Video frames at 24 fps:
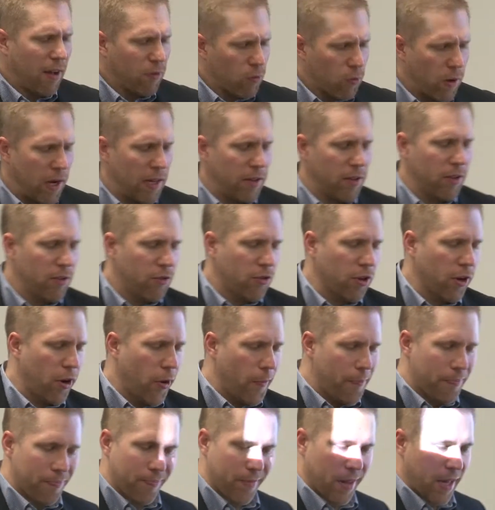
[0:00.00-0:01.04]
right. And
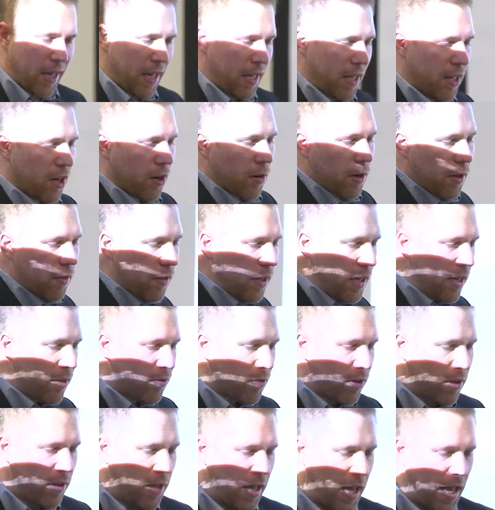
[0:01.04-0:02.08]
so, you know, at least
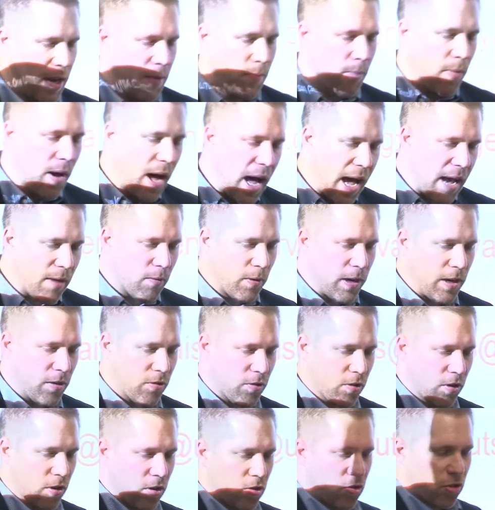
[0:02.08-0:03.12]
in, in my
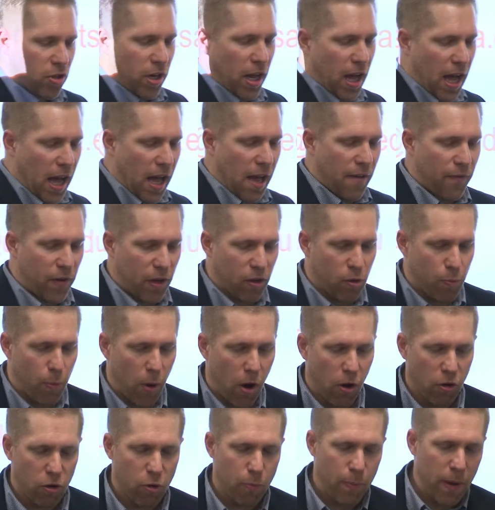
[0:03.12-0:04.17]
research, I've
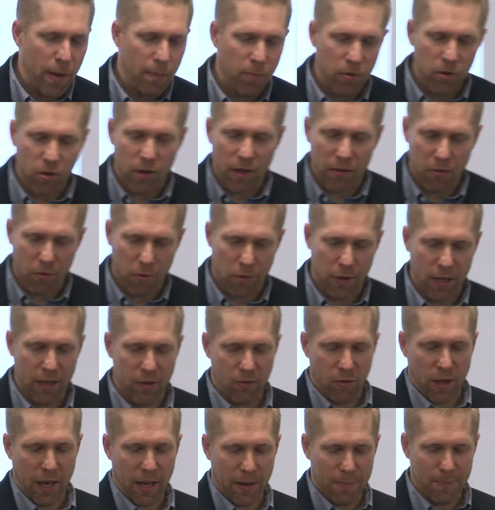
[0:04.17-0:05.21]
exposed people to other
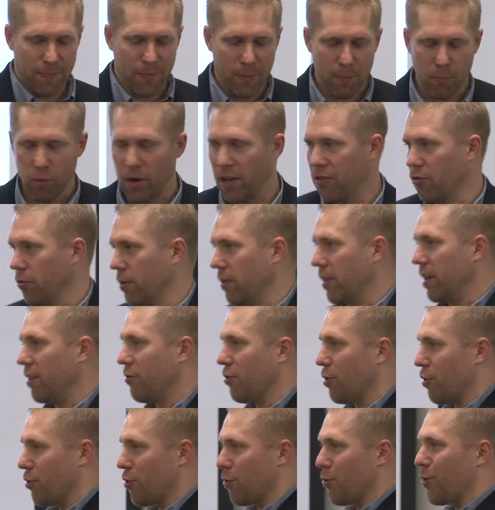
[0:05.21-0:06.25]
things like press
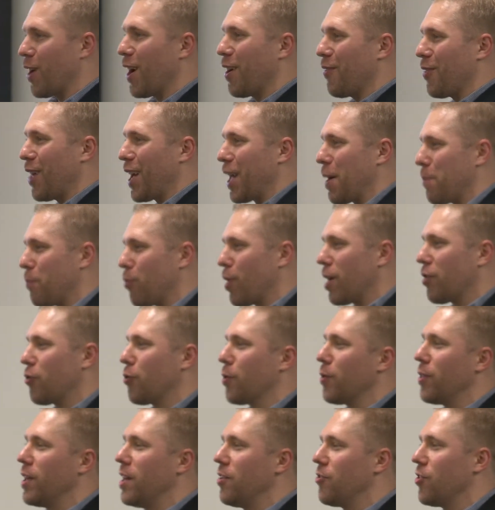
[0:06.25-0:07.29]
releases, right? Like a press
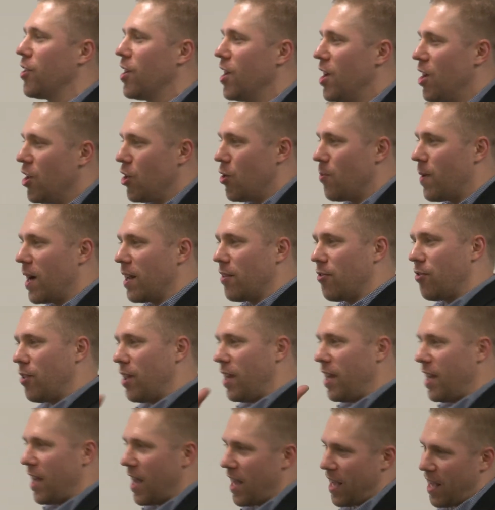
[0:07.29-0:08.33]
release, you might
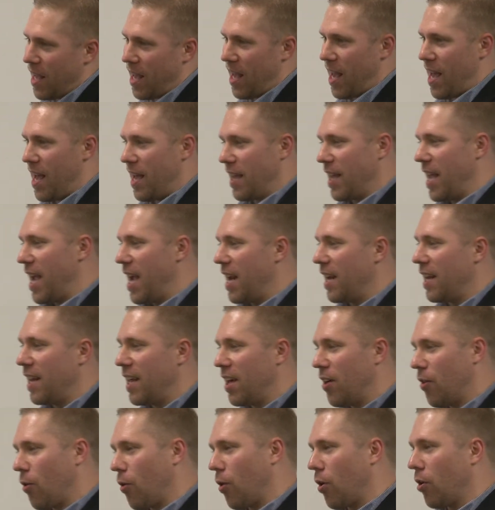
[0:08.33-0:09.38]
see a, a
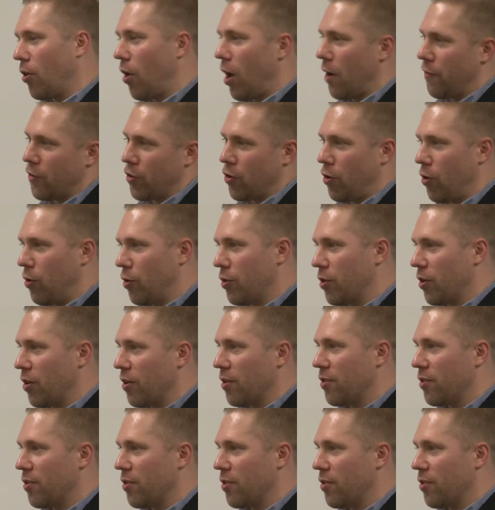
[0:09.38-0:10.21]
candidate or an office holder